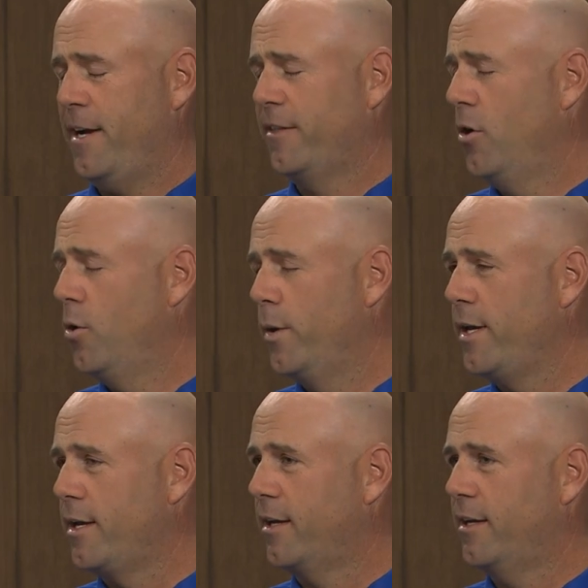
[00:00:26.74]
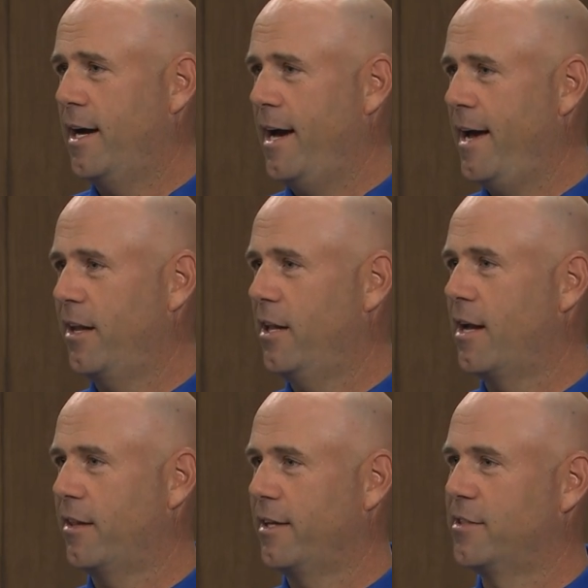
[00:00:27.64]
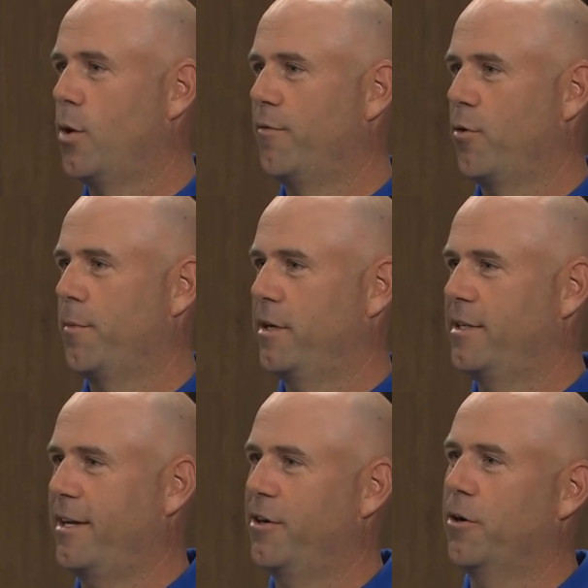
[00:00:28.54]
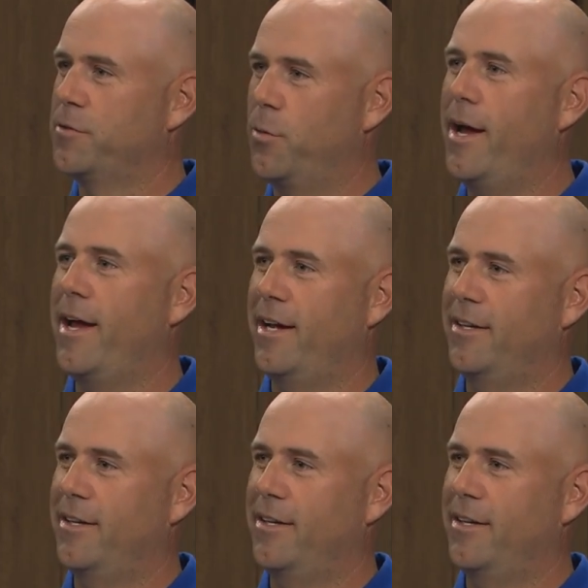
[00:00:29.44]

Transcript: fact, the whole week, I had a lot of things going for me to take nerves away.